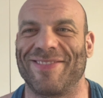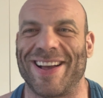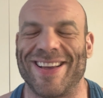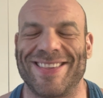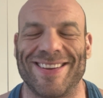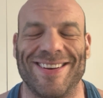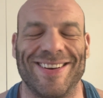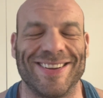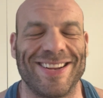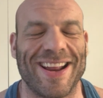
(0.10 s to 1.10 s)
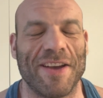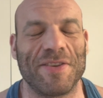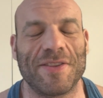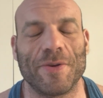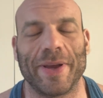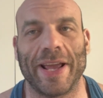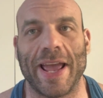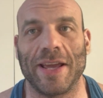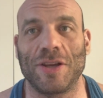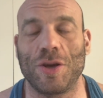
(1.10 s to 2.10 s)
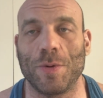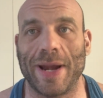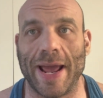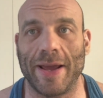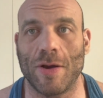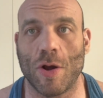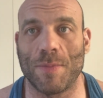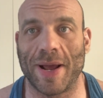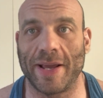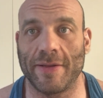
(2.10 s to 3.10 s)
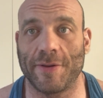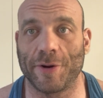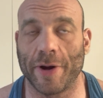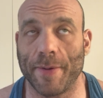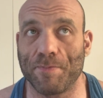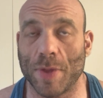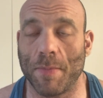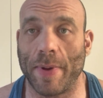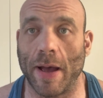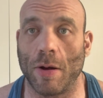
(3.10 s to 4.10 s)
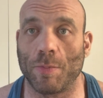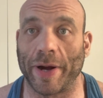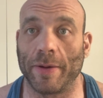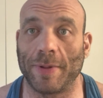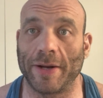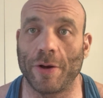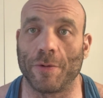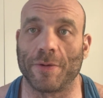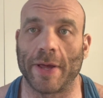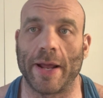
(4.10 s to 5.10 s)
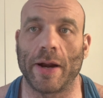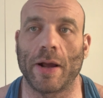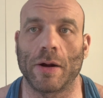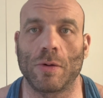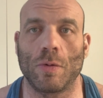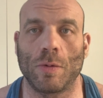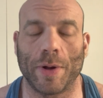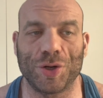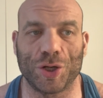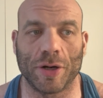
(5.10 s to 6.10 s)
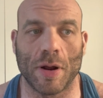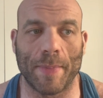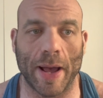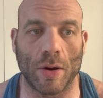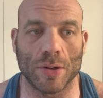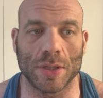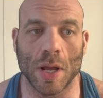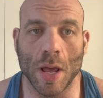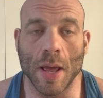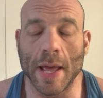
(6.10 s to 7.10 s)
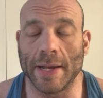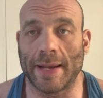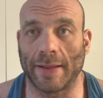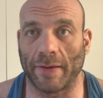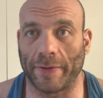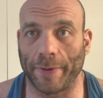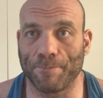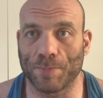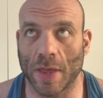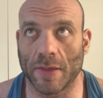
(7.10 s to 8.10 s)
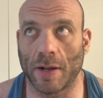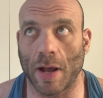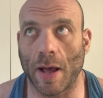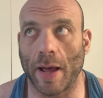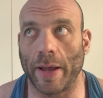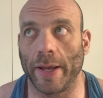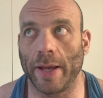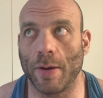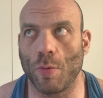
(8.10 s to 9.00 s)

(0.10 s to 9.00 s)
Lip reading: guys, today I was doing a Q&A on my Instagram about breaking plateaus, and I got a cool question about deadlifting. The guy